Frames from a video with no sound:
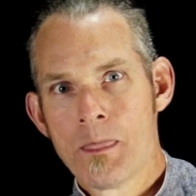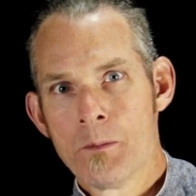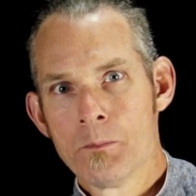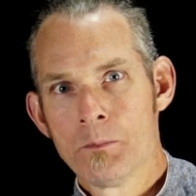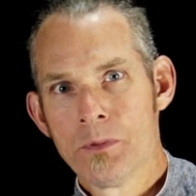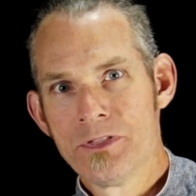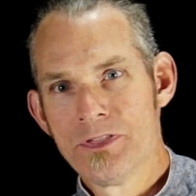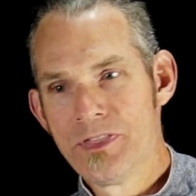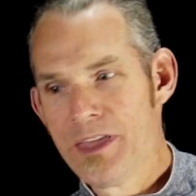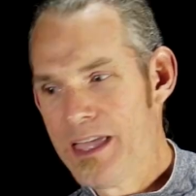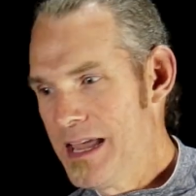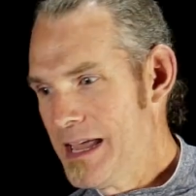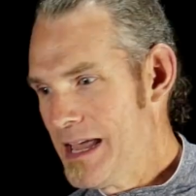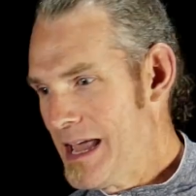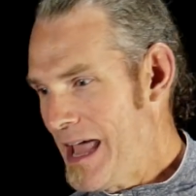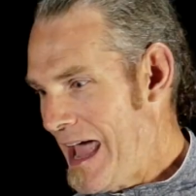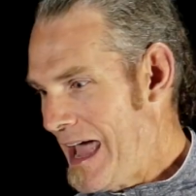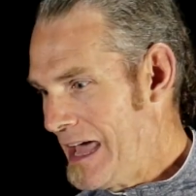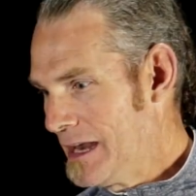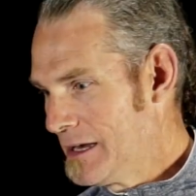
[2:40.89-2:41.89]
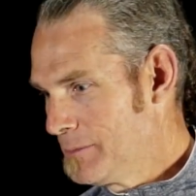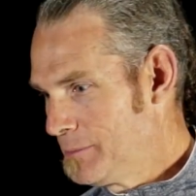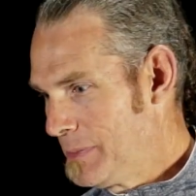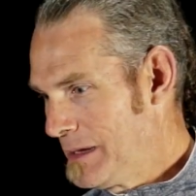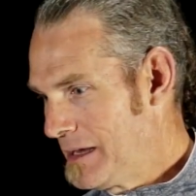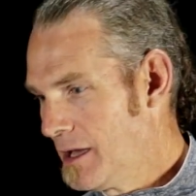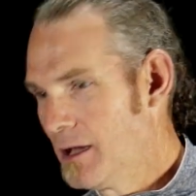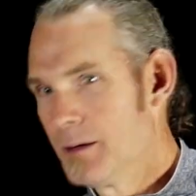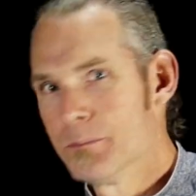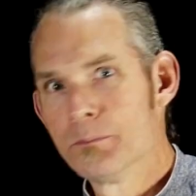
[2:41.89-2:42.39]
But they had
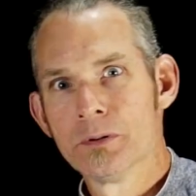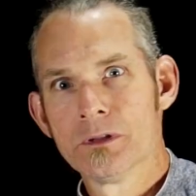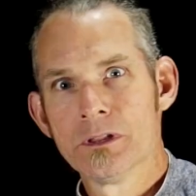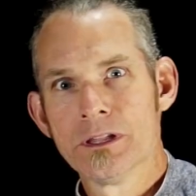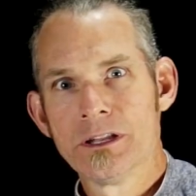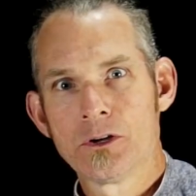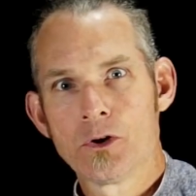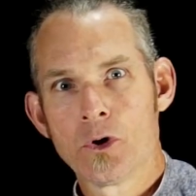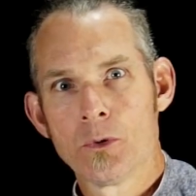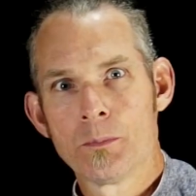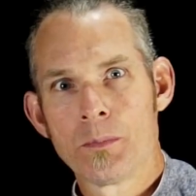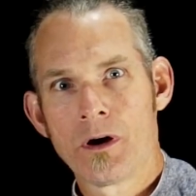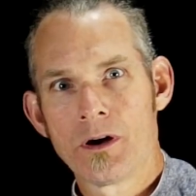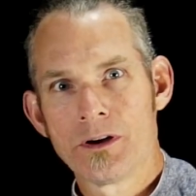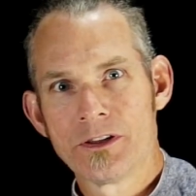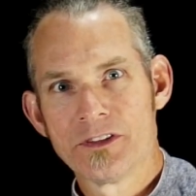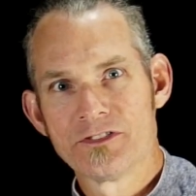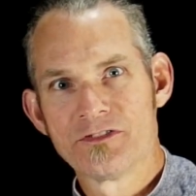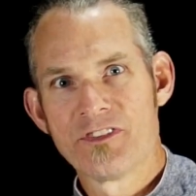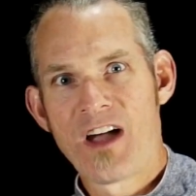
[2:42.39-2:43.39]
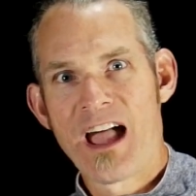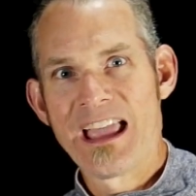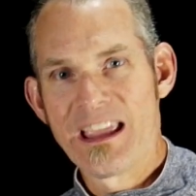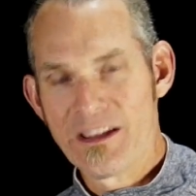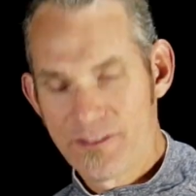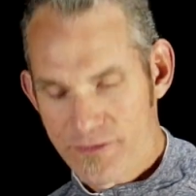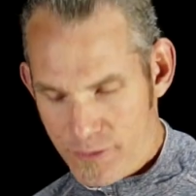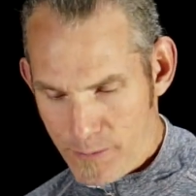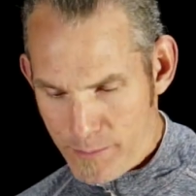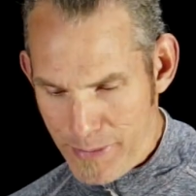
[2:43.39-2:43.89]
become political parties
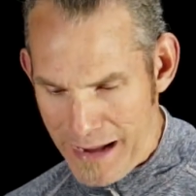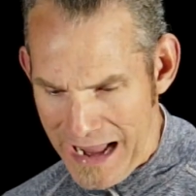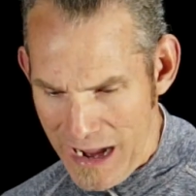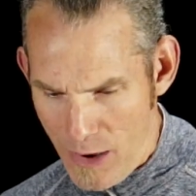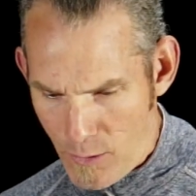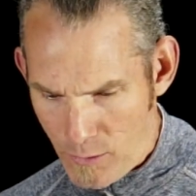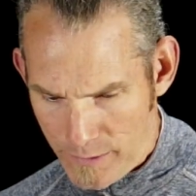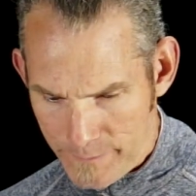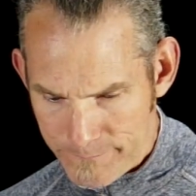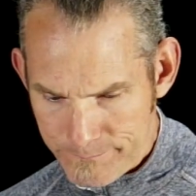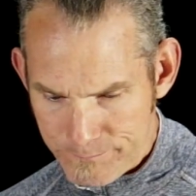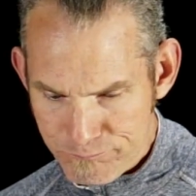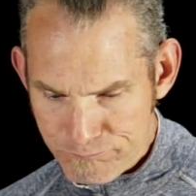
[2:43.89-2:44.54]
vying for power.